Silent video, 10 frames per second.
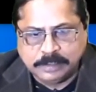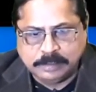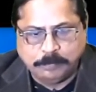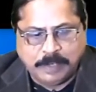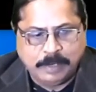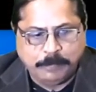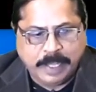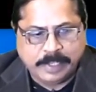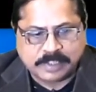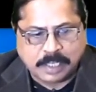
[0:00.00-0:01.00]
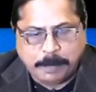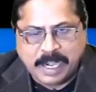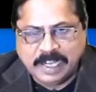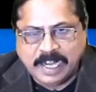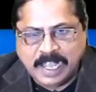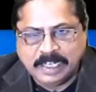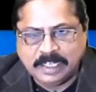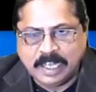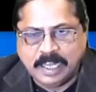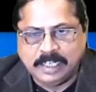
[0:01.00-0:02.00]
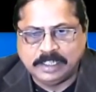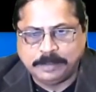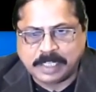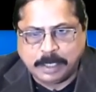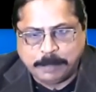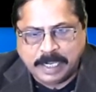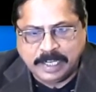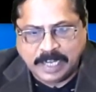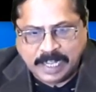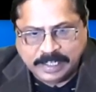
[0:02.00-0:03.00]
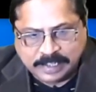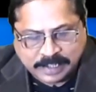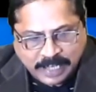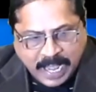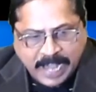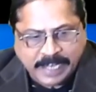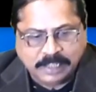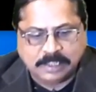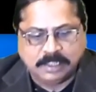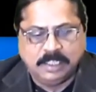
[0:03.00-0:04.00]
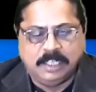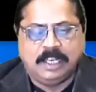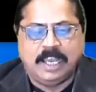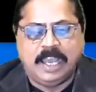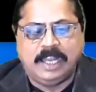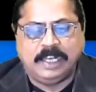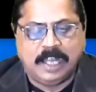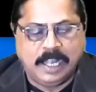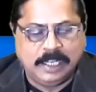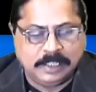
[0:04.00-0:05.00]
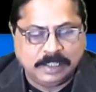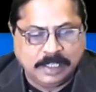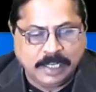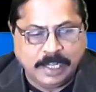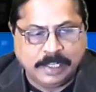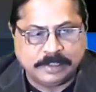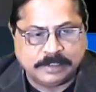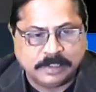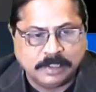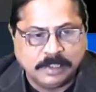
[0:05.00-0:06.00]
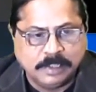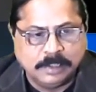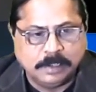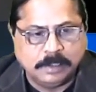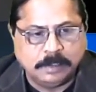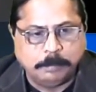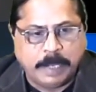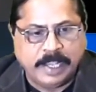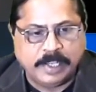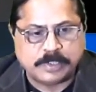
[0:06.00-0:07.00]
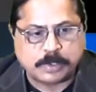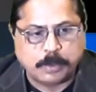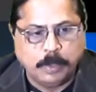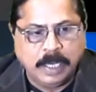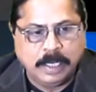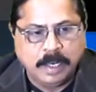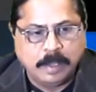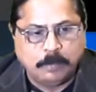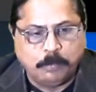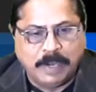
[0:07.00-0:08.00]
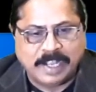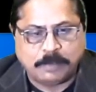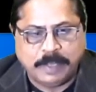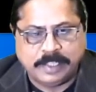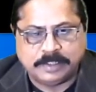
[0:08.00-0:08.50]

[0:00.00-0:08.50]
One way is command line, another way command line client, and another is MySQL Workbench.